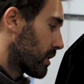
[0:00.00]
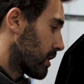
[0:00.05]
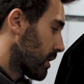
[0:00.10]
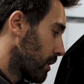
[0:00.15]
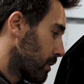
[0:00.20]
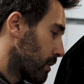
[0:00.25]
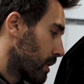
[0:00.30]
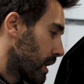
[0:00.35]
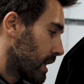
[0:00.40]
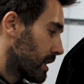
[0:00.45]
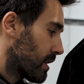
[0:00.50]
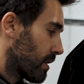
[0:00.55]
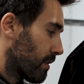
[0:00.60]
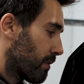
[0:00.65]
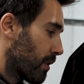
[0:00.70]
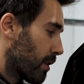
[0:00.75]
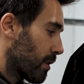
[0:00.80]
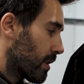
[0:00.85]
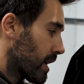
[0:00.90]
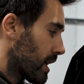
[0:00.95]
So it's a
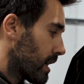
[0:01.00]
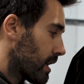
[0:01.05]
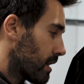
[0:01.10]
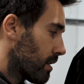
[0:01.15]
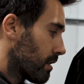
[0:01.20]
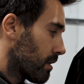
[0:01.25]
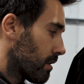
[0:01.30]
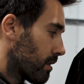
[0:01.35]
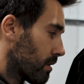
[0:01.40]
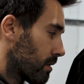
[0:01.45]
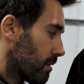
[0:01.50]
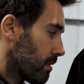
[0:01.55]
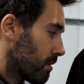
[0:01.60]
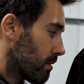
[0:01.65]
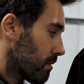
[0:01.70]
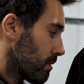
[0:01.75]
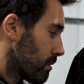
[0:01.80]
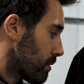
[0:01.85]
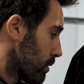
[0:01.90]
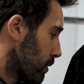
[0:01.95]
very
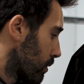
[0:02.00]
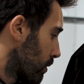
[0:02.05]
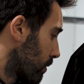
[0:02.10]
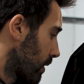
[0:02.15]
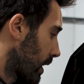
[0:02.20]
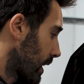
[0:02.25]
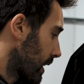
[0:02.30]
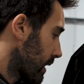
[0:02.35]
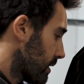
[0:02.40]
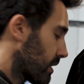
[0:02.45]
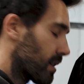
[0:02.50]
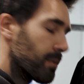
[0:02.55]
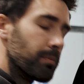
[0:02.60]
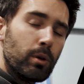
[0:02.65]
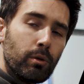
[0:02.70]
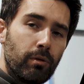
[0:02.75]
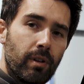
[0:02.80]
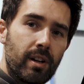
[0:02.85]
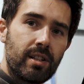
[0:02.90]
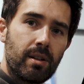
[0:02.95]
sort of like
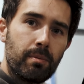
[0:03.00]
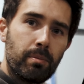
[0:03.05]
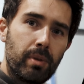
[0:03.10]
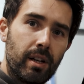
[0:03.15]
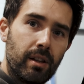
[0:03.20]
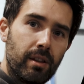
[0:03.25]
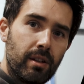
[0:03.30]
simple recipe.